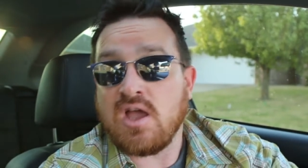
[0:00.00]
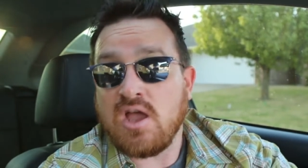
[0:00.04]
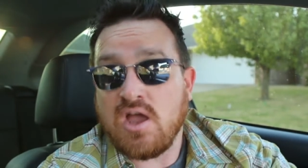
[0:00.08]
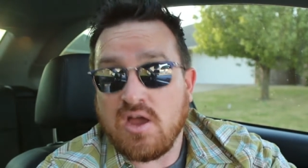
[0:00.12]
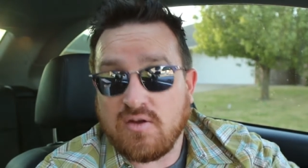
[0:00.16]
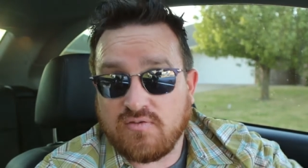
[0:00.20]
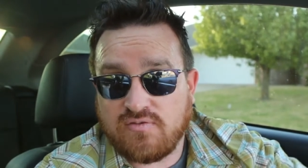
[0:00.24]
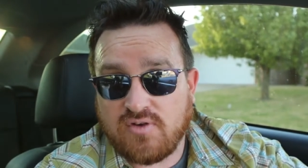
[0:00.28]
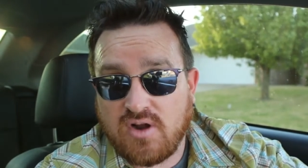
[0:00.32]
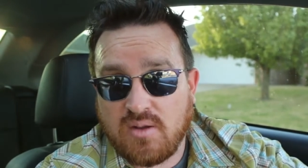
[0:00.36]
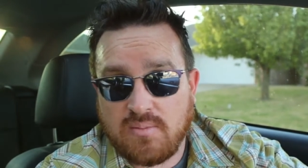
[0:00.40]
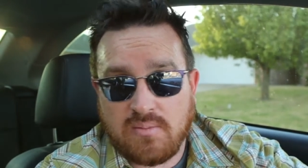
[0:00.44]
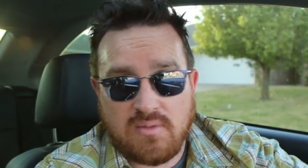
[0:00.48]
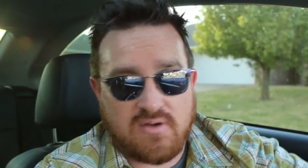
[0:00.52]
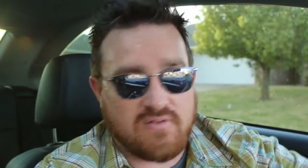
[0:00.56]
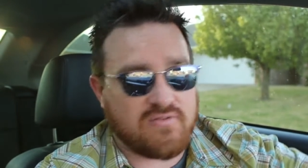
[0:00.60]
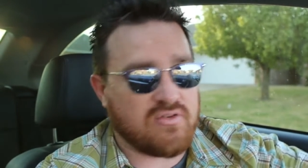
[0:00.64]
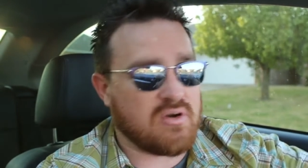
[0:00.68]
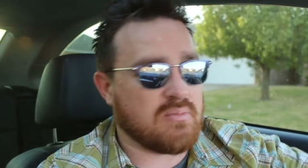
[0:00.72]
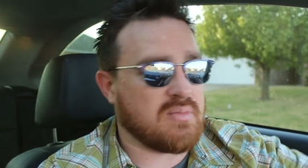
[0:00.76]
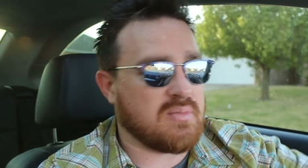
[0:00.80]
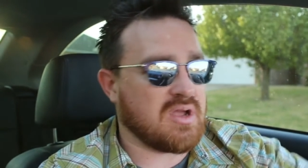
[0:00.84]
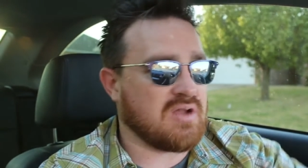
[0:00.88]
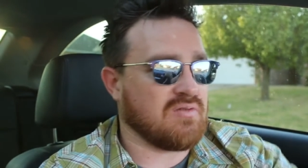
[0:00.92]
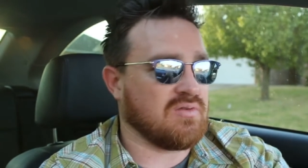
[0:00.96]
from
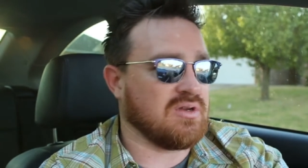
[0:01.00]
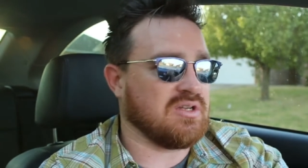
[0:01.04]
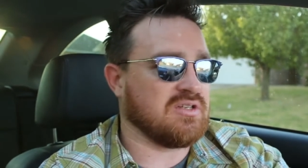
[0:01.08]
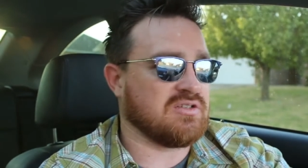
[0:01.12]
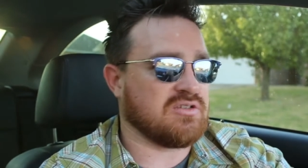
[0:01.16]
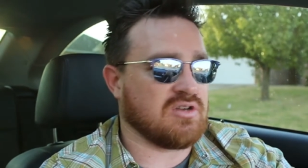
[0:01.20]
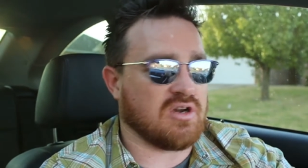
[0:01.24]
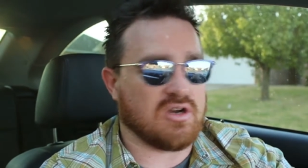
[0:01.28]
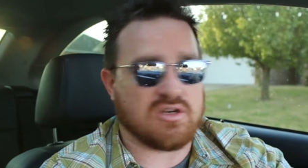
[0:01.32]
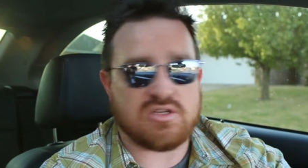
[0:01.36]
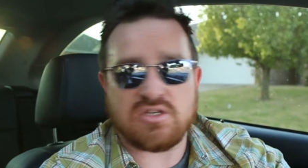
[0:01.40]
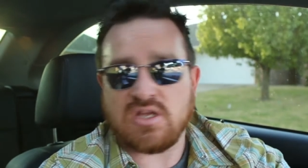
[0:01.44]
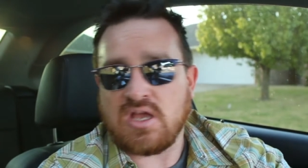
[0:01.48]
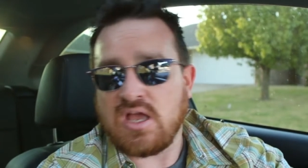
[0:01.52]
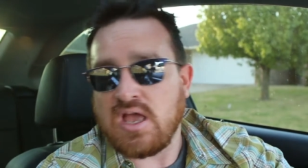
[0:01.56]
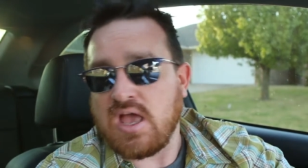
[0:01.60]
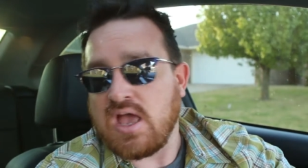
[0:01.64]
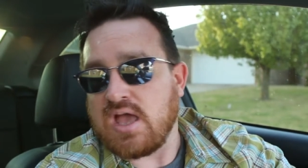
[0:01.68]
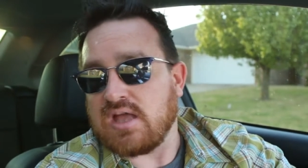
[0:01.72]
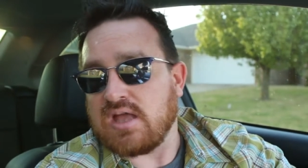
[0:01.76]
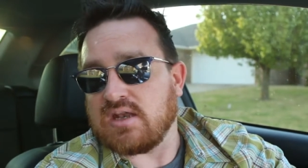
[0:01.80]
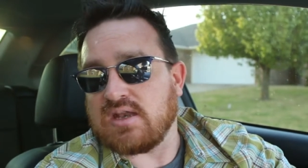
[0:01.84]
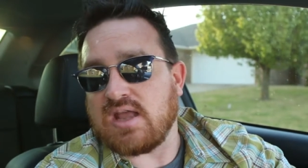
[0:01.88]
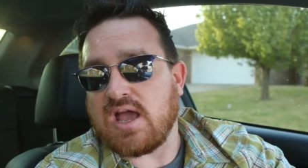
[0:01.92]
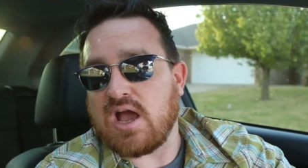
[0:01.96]
my research.
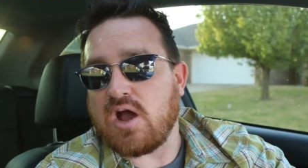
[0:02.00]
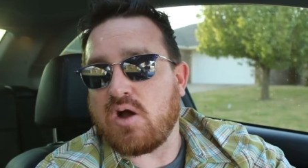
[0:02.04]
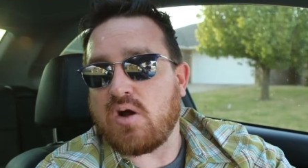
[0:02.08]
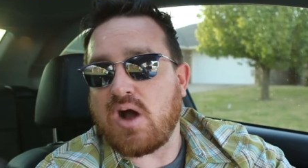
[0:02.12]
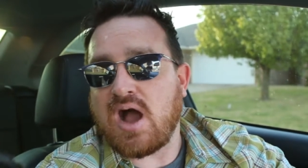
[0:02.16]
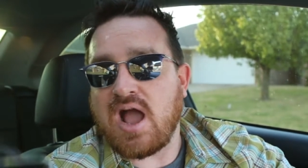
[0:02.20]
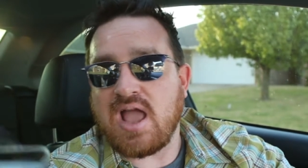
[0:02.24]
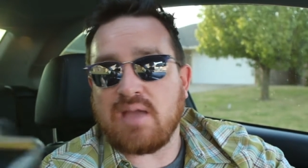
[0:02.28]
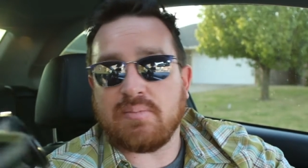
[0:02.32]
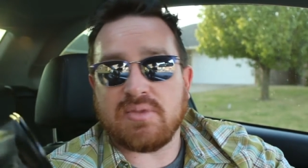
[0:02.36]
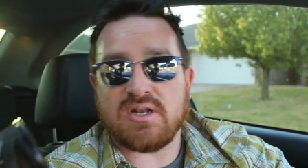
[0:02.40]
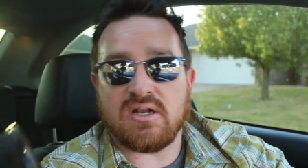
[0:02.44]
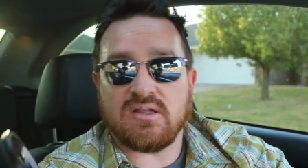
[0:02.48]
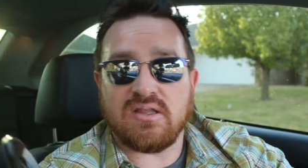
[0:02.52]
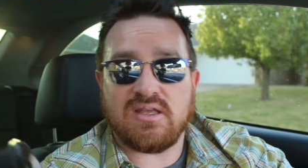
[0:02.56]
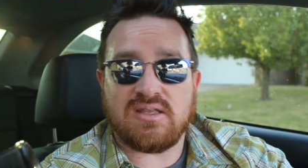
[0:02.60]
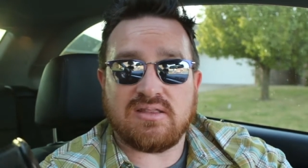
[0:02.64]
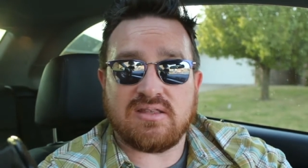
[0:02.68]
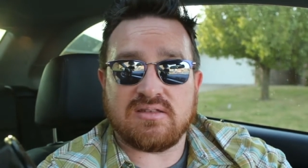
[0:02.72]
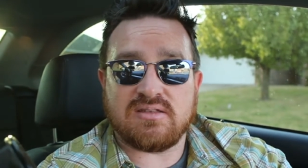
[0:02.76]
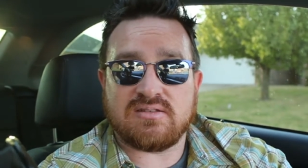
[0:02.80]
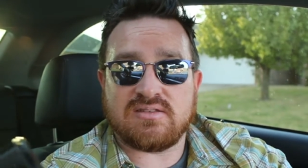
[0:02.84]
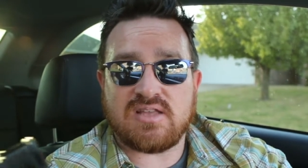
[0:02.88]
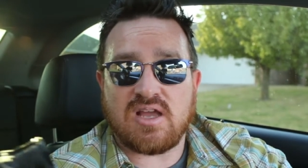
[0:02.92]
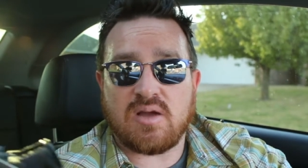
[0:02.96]
Now, I'm going to link
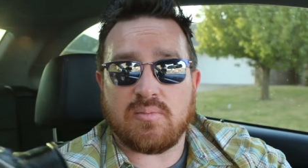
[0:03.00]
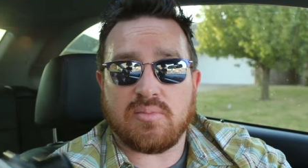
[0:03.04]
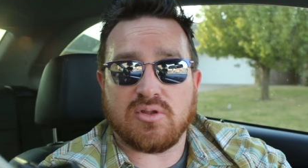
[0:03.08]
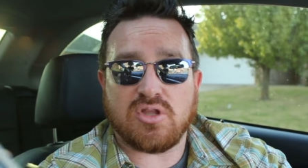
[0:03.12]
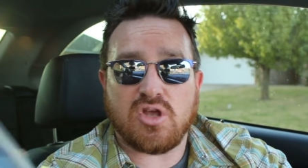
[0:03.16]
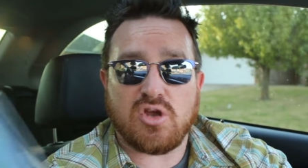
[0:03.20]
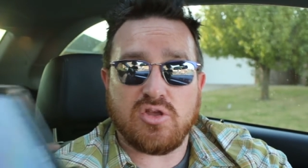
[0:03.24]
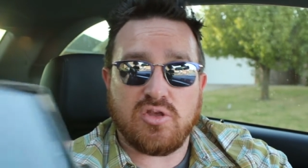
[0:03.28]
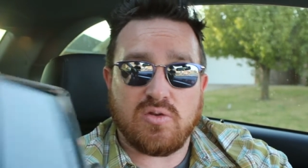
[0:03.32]
this down below.